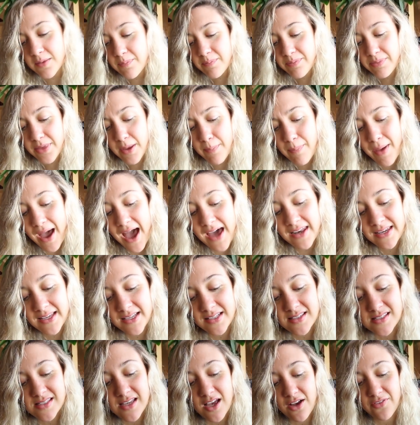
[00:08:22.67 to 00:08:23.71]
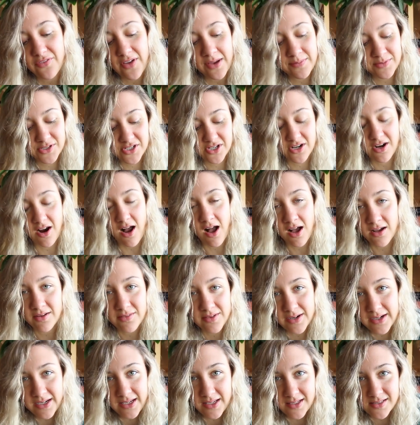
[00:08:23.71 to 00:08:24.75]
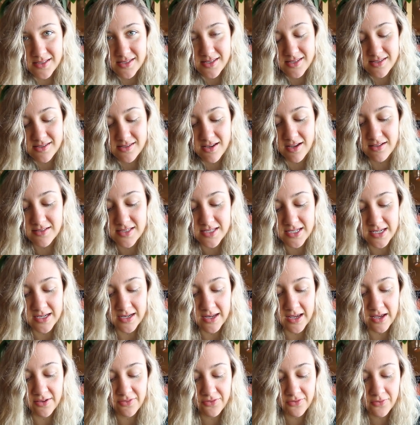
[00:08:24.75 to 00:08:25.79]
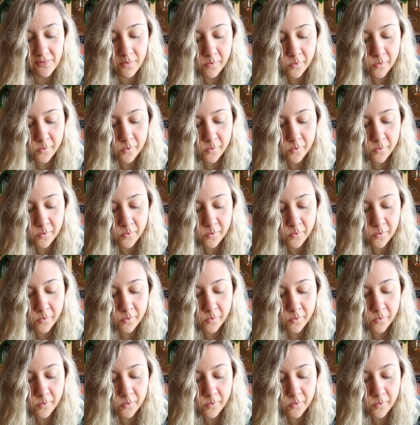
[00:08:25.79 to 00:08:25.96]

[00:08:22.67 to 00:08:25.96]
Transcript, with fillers: the, the patty itself, I'm sure already is salty enough.